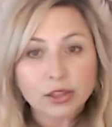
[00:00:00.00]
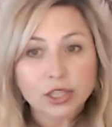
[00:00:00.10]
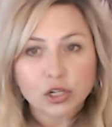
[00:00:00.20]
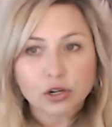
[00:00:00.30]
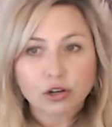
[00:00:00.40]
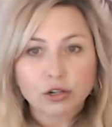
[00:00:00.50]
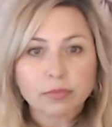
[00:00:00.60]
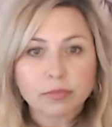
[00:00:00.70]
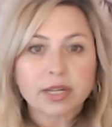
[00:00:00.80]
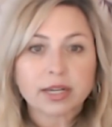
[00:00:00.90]
the
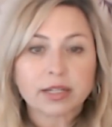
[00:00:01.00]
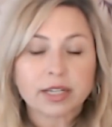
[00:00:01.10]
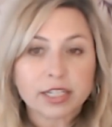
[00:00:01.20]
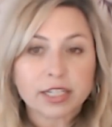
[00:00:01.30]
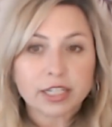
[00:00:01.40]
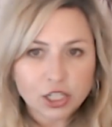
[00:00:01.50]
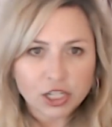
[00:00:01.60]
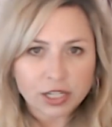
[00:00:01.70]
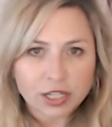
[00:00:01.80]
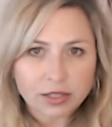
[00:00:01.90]
terms and
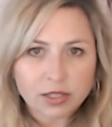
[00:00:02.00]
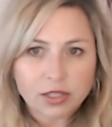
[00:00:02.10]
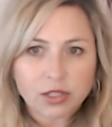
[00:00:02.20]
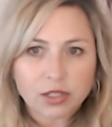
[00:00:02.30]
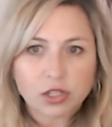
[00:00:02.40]
conditions